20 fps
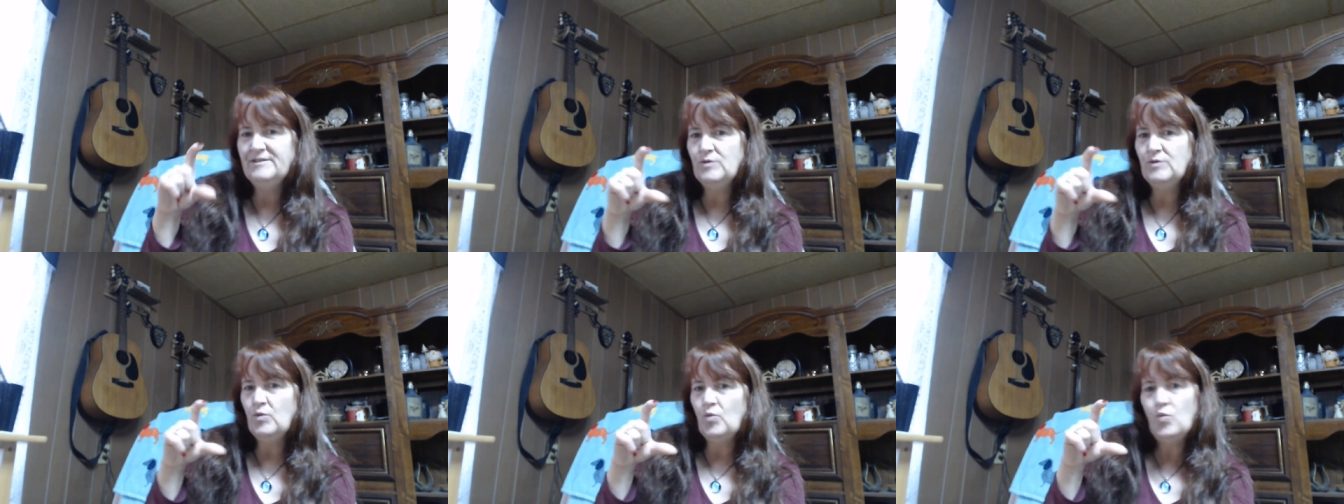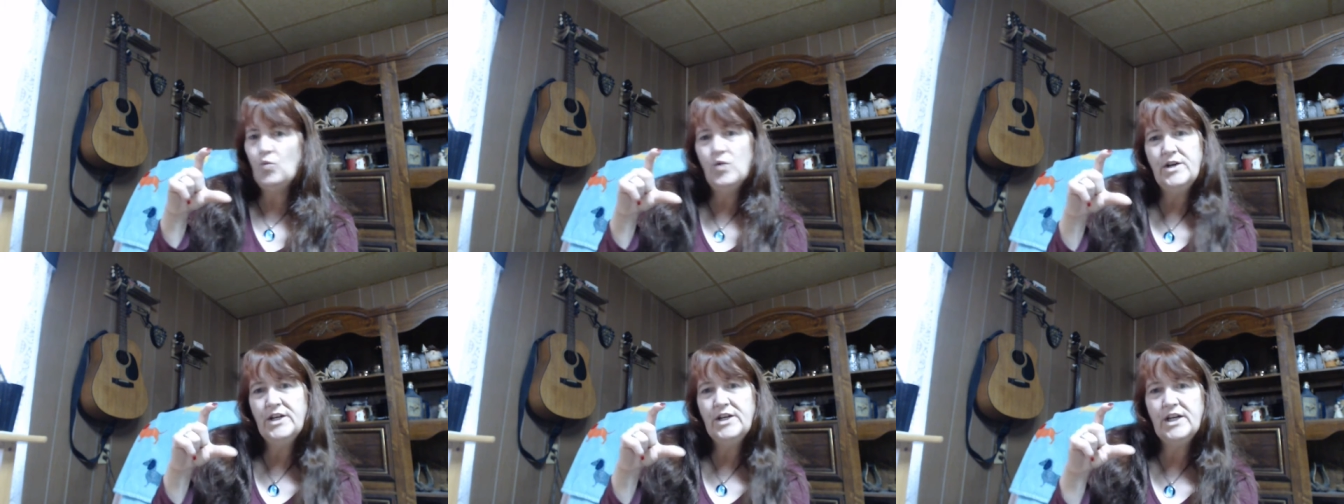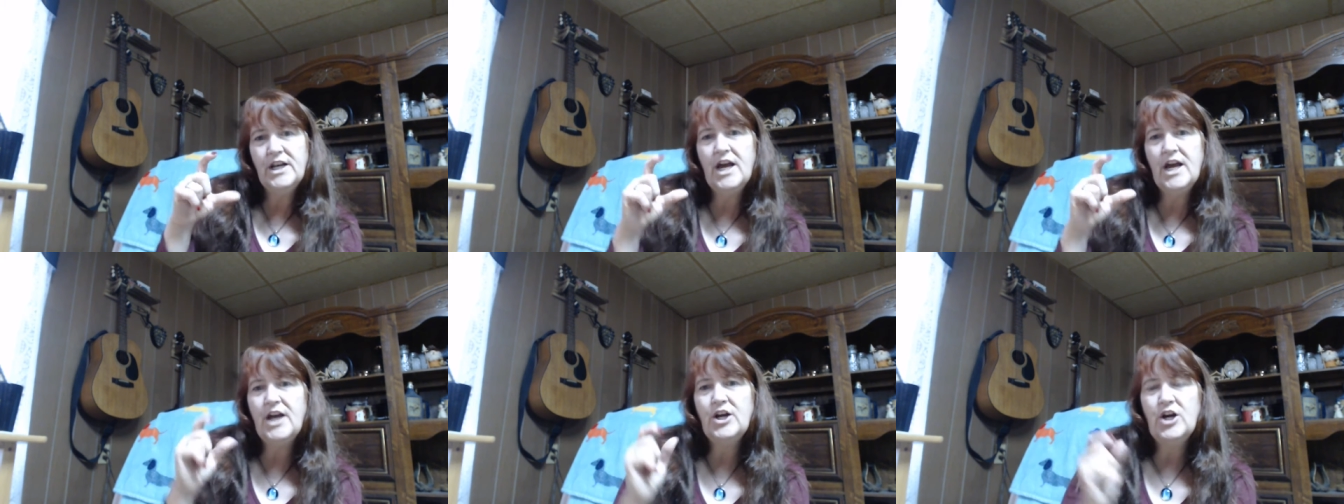
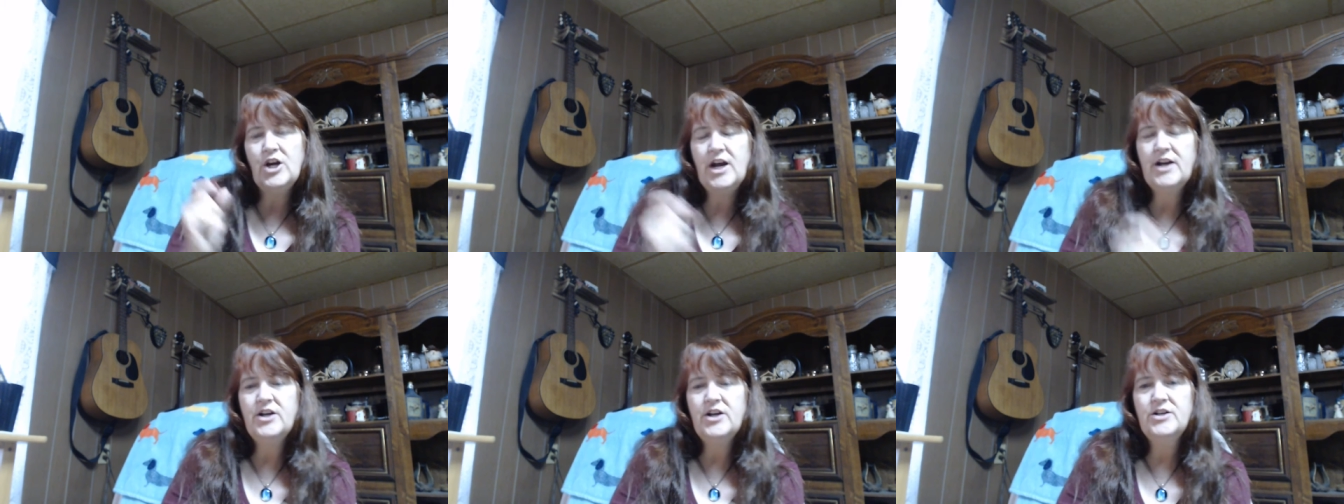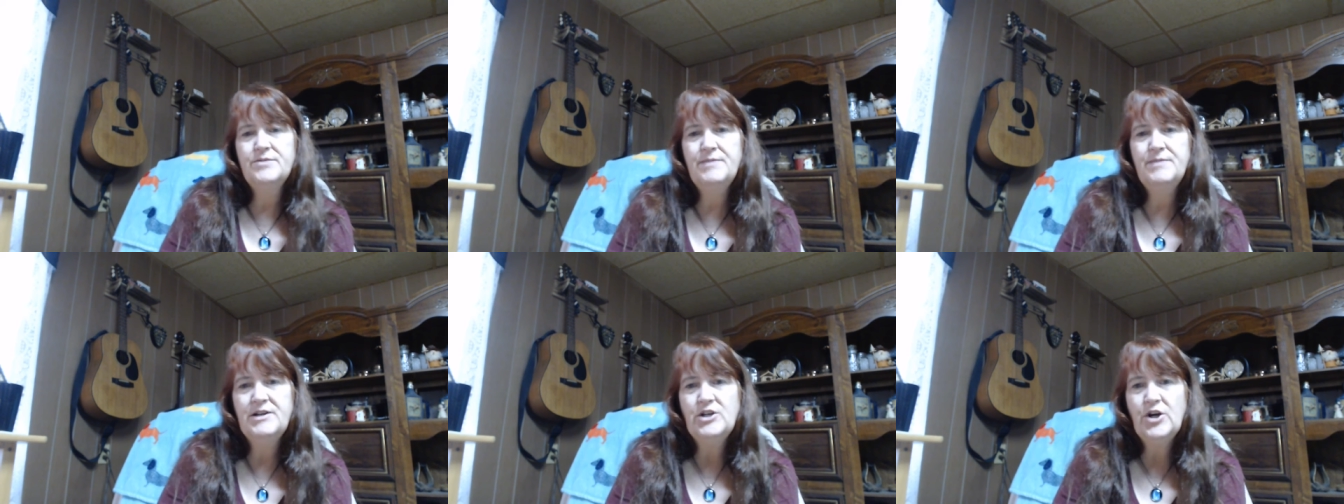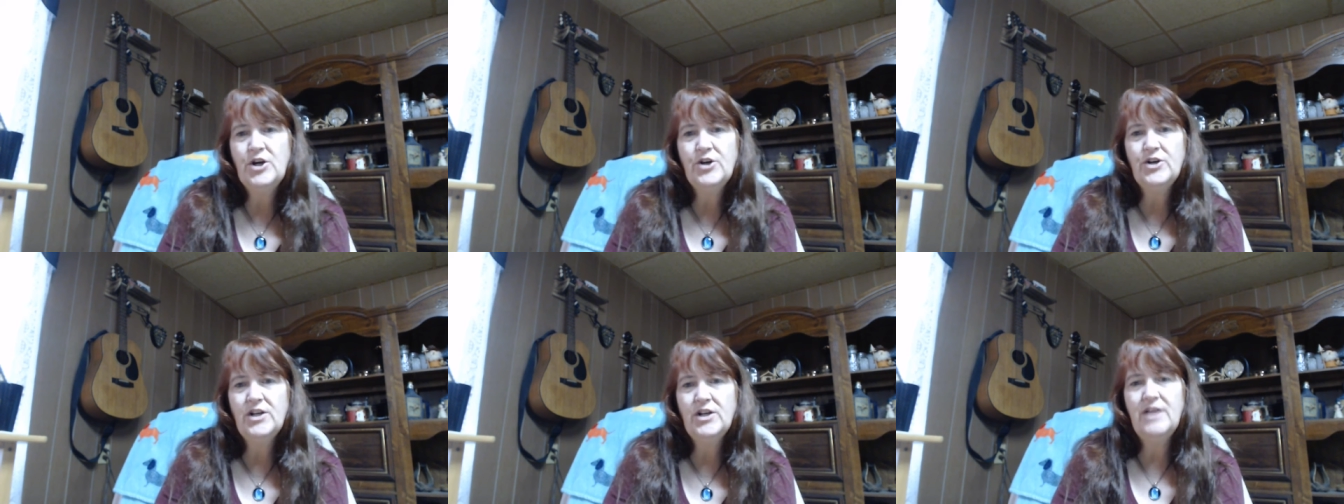wooden nutcrackers my
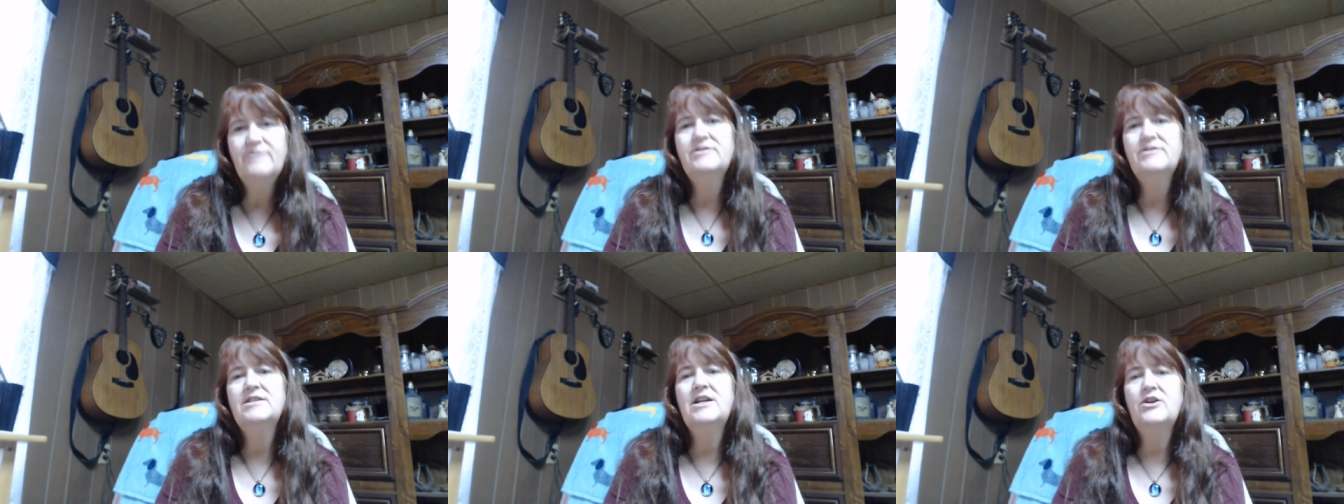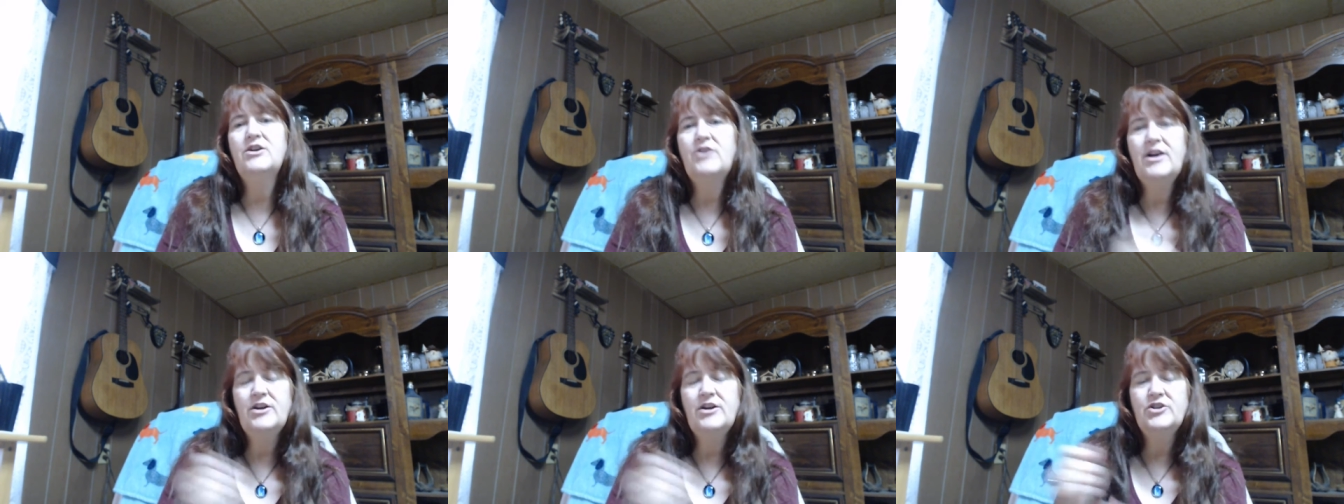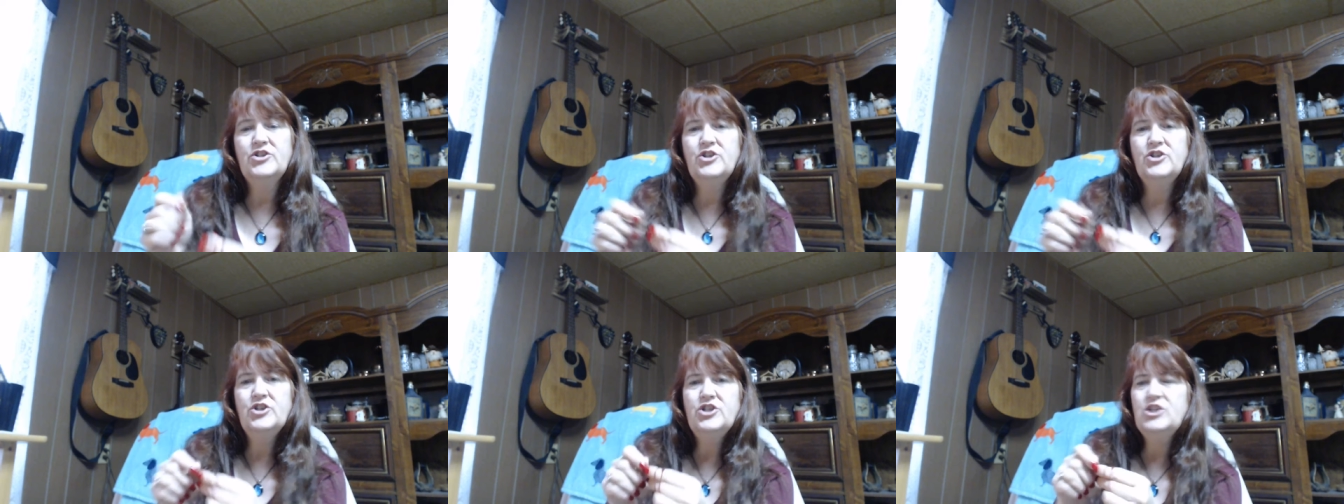daughter loves
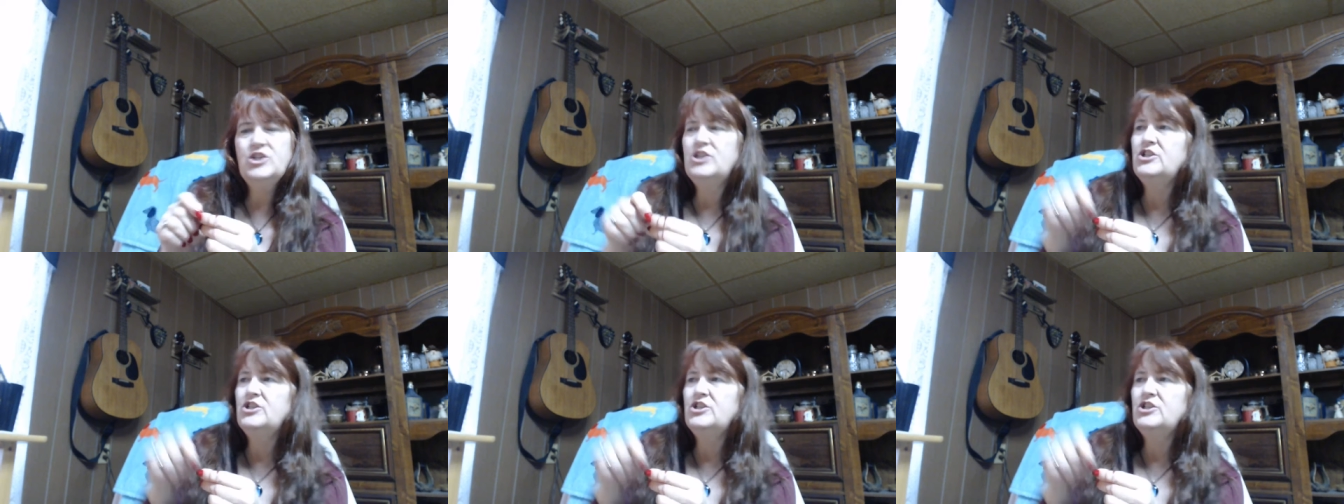nutcrackers so she